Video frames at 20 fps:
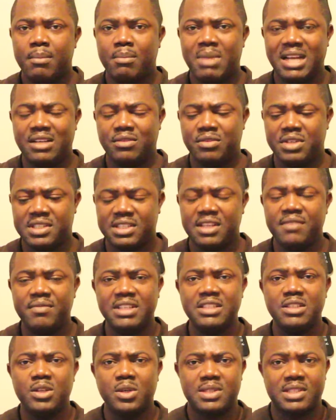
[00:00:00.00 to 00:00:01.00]
by
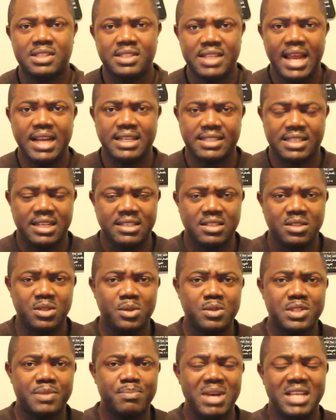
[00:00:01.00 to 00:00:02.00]
receiving those texts and
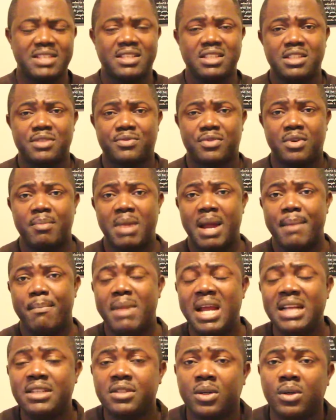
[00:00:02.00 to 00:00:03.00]
those messages from my
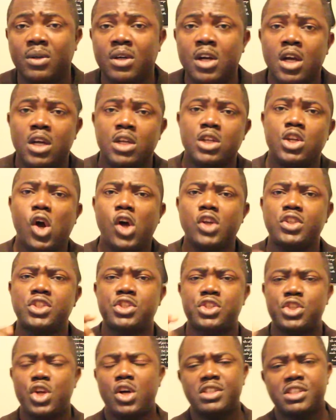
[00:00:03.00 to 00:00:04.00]
mentor,
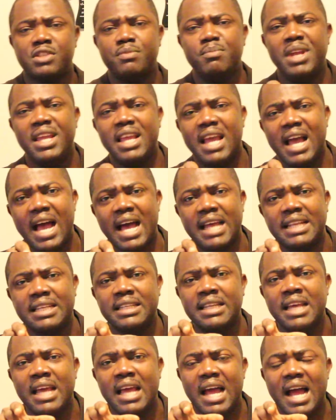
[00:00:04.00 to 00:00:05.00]
God touched me
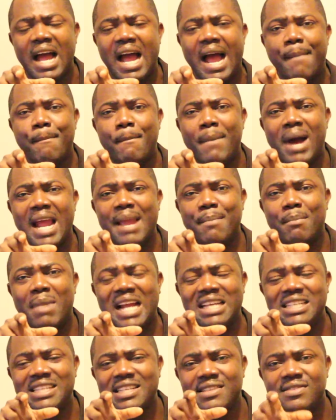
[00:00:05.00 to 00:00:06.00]
and uh, my,
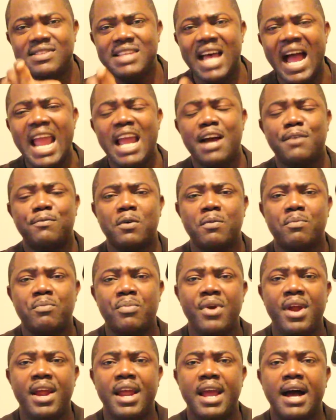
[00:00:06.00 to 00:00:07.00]
my desire for
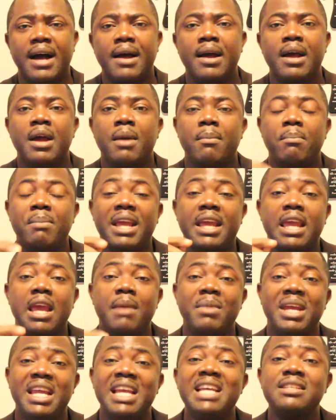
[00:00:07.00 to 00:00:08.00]
prayer
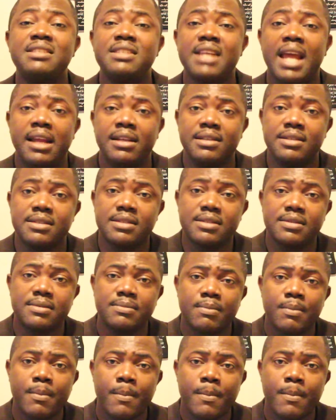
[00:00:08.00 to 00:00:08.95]
became intense.